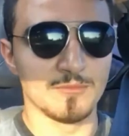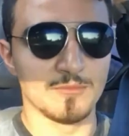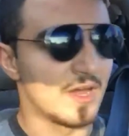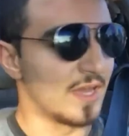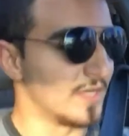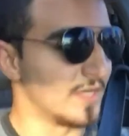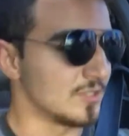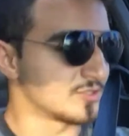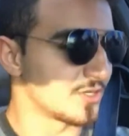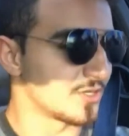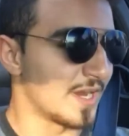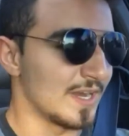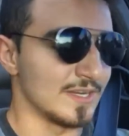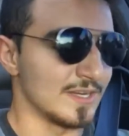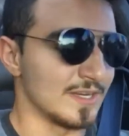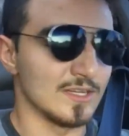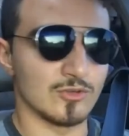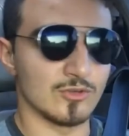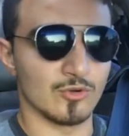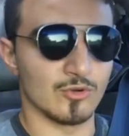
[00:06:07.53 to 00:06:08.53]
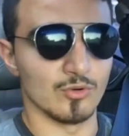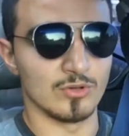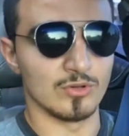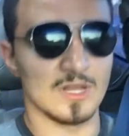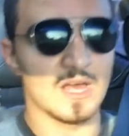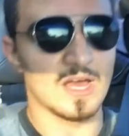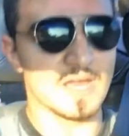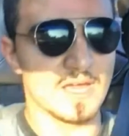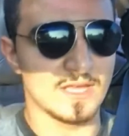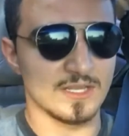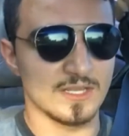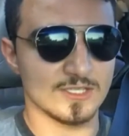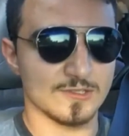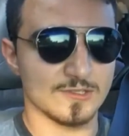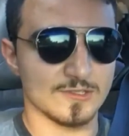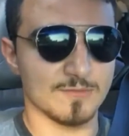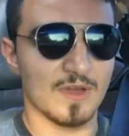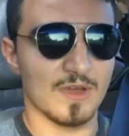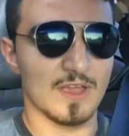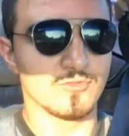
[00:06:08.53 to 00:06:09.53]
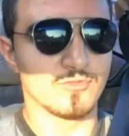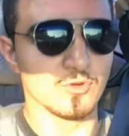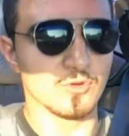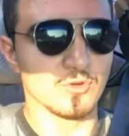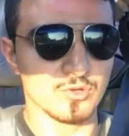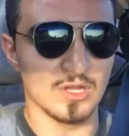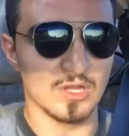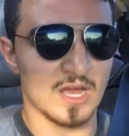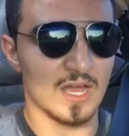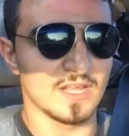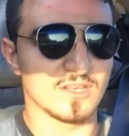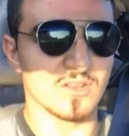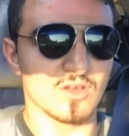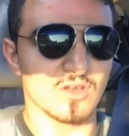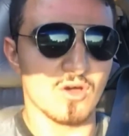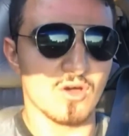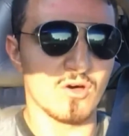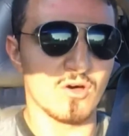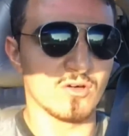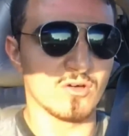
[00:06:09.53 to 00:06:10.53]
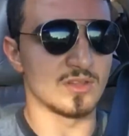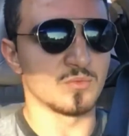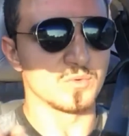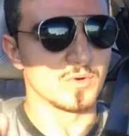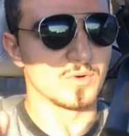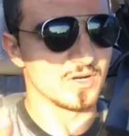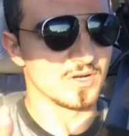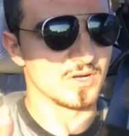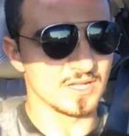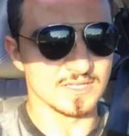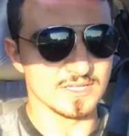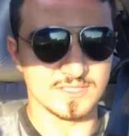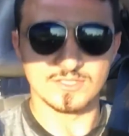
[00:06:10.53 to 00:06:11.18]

my tranny cooler lines, my fuel line, all of them were less